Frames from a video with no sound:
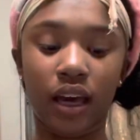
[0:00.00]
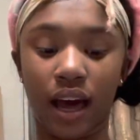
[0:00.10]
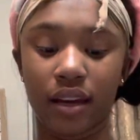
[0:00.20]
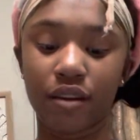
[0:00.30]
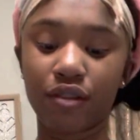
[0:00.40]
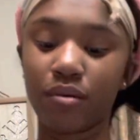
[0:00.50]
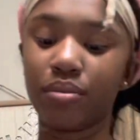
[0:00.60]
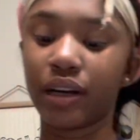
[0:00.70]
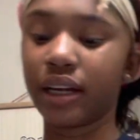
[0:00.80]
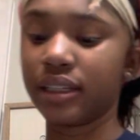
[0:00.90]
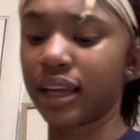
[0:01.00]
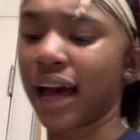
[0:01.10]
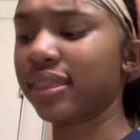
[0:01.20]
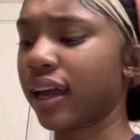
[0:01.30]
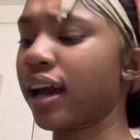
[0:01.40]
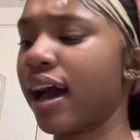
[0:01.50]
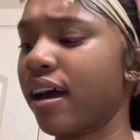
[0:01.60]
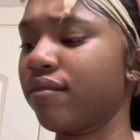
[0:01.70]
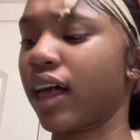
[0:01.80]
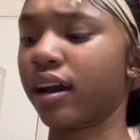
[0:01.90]
got different brands. I think I
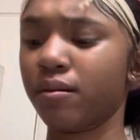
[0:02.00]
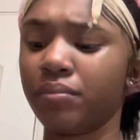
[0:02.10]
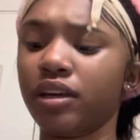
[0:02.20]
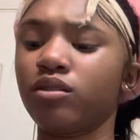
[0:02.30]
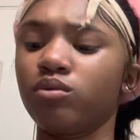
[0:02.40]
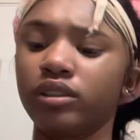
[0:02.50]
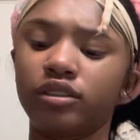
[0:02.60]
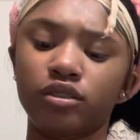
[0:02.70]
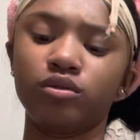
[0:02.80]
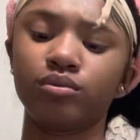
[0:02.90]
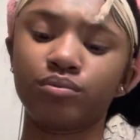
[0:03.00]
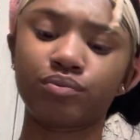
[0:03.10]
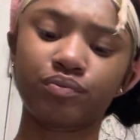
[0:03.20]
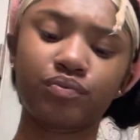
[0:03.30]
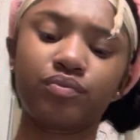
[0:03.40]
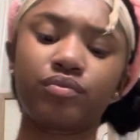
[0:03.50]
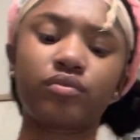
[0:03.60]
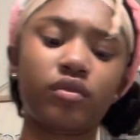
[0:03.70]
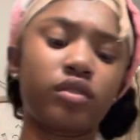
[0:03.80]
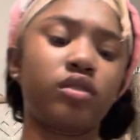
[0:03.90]
have like a pink one too.
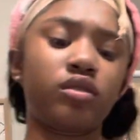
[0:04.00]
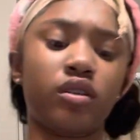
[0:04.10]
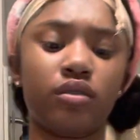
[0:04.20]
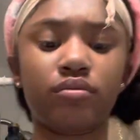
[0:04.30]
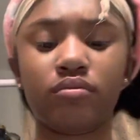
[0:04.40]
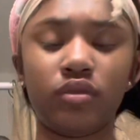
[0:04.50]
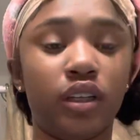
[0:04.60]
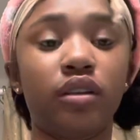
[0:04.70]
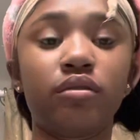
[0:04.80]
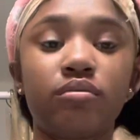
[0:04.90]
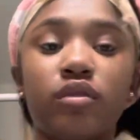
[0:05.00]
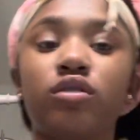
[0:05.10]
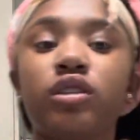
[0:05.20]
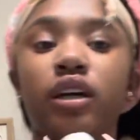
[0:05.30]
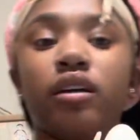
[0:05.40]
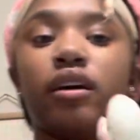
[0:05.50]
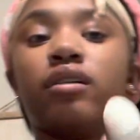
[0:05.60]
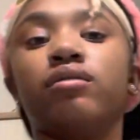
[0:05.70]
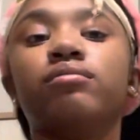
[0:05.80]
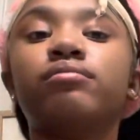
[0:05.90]
So yeah, go check it out.